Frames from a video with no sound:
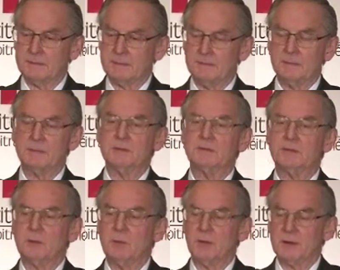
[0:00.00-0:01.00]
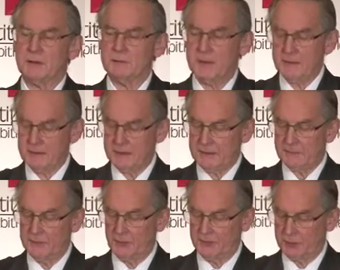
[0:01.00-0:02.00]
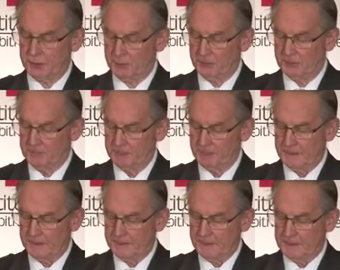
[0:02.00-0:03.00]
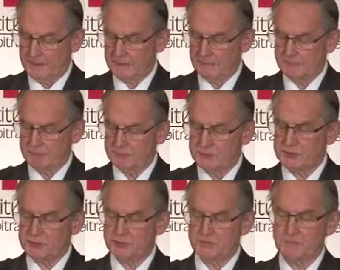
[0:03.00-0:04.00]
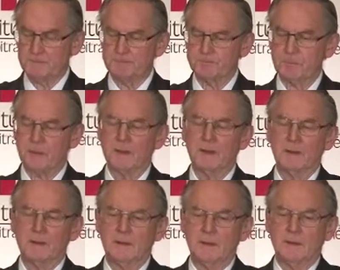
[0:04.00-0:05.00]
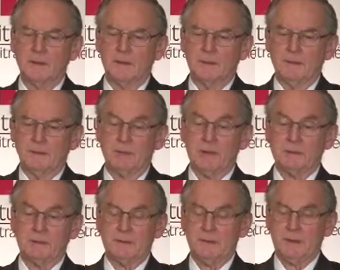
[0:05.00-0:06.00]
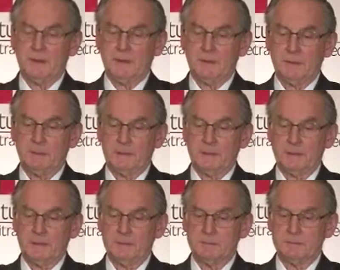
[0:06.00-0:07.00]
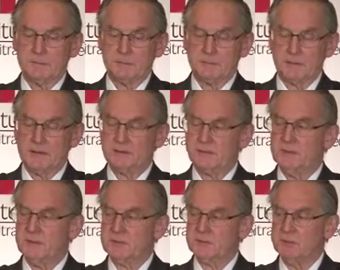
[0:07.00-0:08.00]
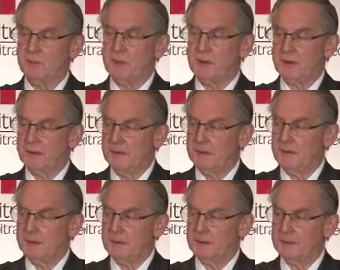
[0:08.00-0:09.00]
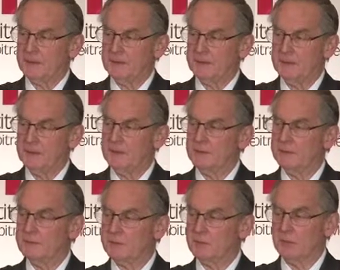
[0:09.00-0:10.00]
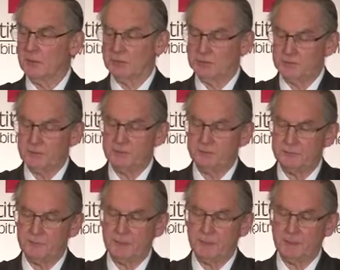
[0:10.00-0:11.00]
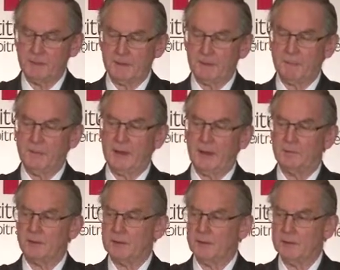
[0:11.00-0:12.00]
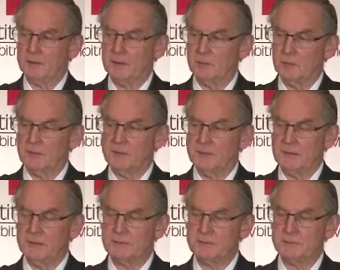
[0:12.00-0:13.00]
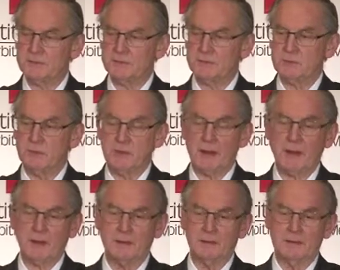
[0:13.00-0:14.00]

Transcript: you're in somewhat of a vulnerable position. What strikes me this morning, hearing the growth of ADRIC over the years, is that when I